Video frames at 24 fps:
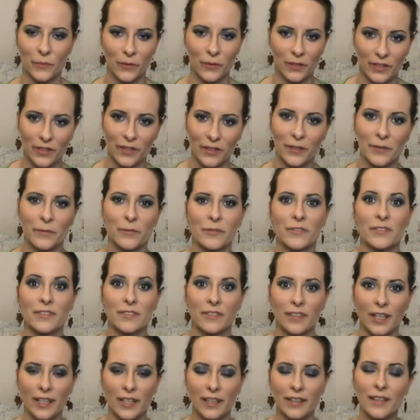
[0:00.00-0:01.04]
and whatnot. It was
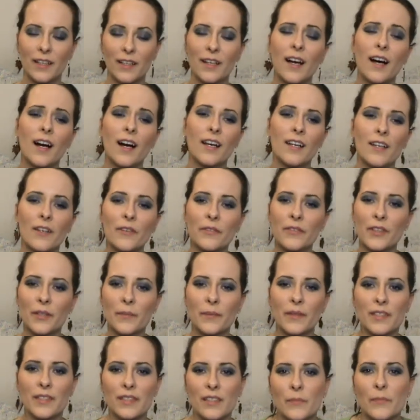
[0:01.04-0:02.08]
great. I love
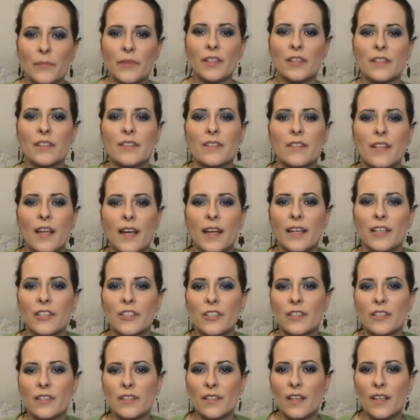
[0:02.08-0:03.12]
Illamasqua because they
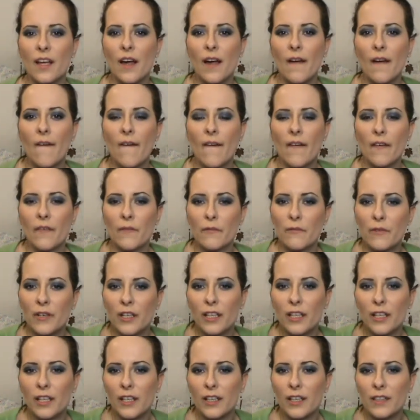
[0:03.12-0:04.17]
just
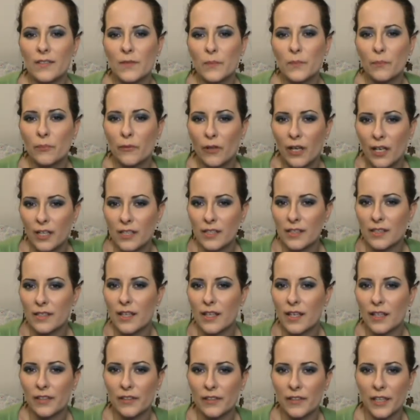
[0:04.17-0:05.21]
really express
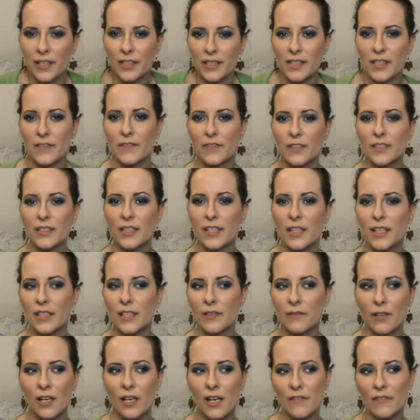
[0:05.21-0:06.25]
their
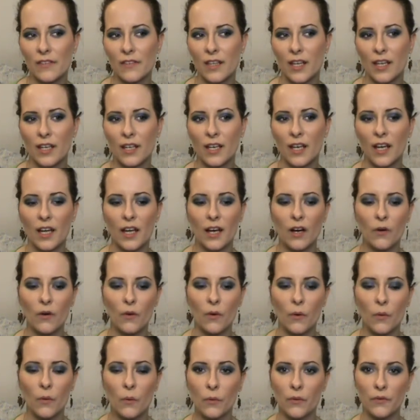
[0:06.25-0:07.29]
creativity rather than
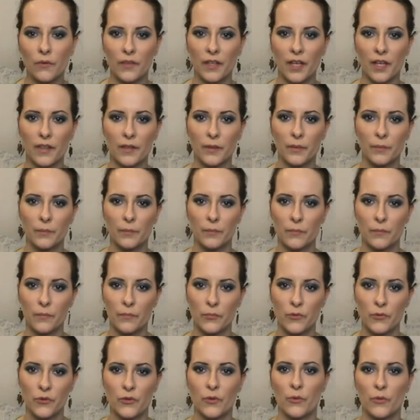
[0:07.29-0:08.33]
all of the other
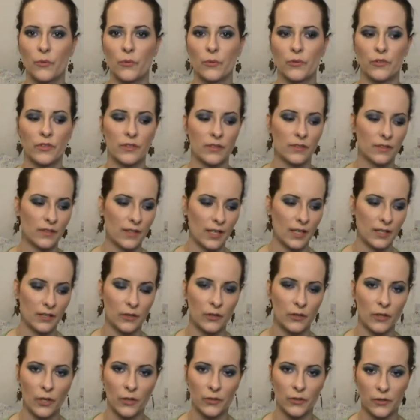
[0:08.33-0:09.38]
stores that
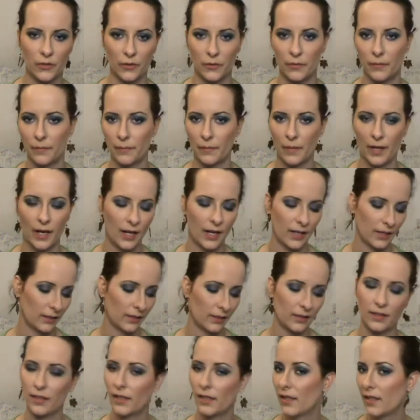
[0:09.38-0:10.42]
you go to,
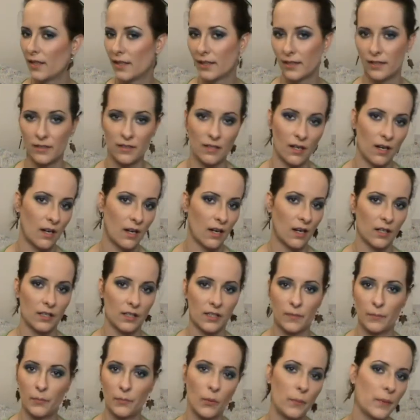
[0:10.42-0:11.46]
MAC,
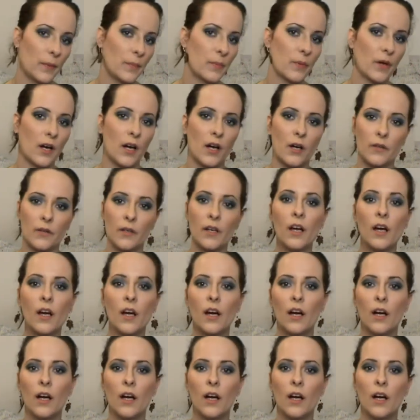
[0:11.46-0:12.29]
NARS, Bobby Brown.